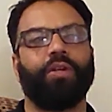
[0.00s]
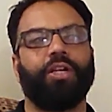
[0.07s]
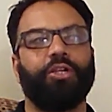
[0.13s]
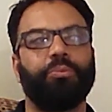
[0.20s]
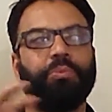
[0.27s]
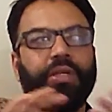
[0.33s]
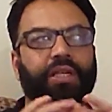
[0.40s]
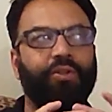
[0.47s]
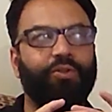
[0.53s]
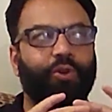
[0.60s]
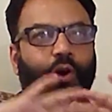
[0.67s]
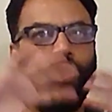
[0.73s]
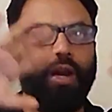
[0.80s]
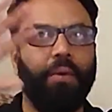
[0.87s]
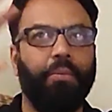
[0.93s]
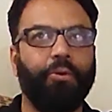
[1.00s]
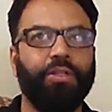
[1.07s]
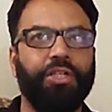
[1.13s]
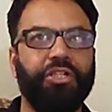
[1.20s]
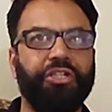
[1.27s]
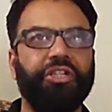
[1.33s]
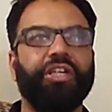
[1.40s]
Kashmir is all about the
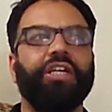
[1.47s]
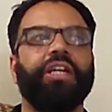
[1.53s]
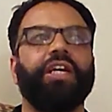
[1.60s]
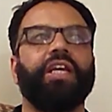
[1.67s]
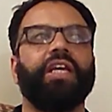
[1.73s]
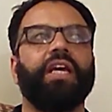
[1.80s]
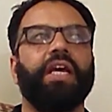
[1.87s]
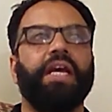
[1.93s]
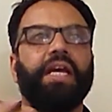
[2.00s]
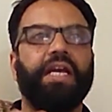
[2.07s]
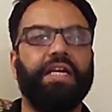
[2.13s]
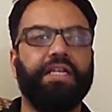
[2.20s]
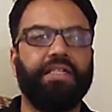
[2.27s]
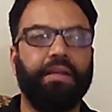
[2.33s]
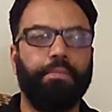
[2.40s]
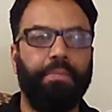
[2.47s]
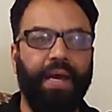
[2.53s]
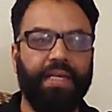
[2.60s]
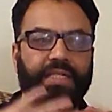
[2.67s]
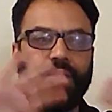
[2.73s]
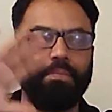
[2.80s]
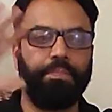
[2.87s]
serenity. It is the
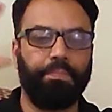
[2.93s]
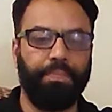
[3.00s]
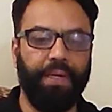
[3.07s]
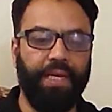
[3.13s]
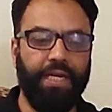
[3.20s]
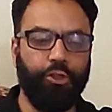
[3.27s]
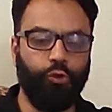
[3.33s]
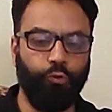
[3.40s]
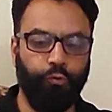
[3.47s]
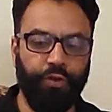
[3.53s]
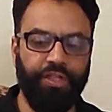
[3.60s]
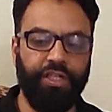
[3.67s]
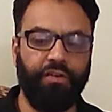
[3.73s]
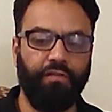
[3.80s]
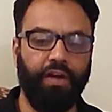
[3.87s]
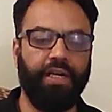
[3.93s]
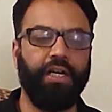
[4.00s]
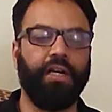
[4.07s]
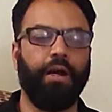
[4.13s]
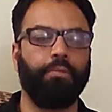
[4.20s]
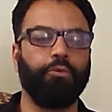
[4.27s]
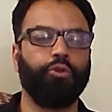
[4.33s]
best place to visit when
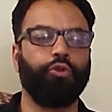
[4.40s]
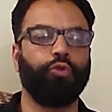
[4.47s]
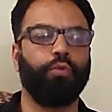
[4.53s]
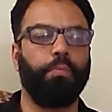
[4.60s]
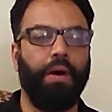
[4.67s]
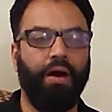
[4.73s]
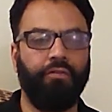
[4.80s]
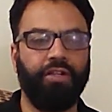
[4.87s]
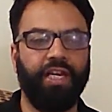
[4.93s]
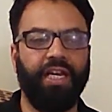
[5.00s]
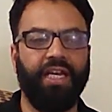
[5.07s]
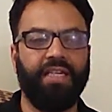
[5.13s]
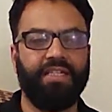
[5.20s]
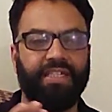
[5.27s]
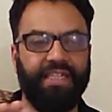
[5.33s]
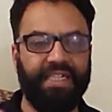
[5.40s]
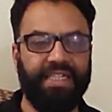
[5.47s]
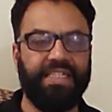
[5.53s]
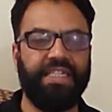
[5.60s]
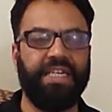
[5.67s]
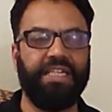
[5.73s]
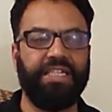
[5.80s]
it comes to mountains, hill
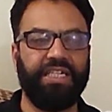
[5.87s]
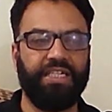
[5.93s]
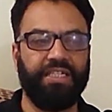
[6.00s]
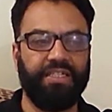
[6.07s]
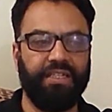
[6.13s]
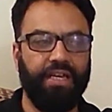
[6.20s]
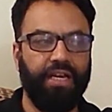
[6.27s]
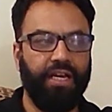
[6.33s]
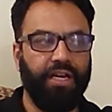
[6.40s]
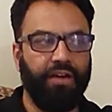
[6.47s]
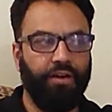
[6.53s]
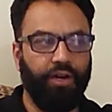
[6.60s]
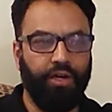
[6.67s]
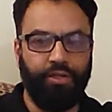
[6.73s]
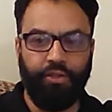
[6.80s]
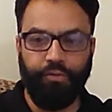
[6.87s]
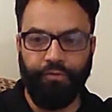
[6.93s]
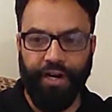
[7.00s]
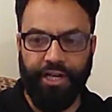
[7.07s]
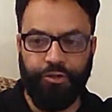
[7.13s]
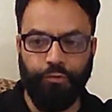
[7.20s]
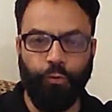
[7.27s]
stations, the
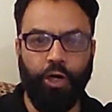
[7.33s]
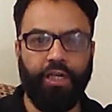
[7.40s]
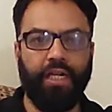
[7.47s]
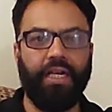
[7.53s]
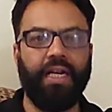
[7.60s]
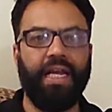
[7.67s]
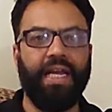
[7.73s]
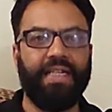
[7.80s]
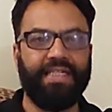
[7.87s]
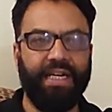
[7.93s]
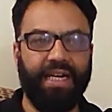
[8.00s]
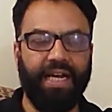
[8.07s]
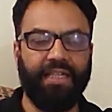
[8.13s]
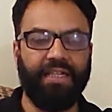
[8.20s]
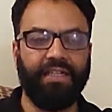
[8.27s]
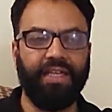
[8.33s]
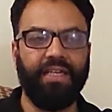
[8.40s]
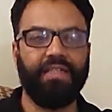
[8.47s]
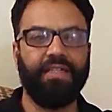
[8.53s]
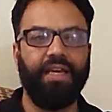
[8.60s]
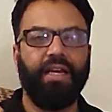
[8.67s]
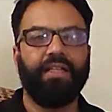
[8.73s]
freshwater lakes and other
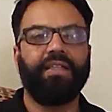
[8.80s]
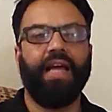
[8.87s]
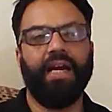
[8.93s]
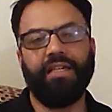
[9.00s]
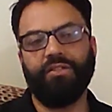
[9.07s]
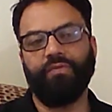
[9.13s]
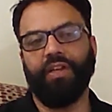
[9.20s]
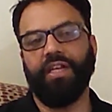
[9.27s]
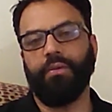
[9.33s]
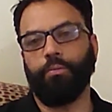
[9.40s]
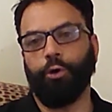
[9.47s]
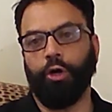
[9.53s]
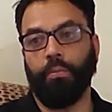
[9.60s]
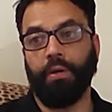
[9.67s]
things. That is very important.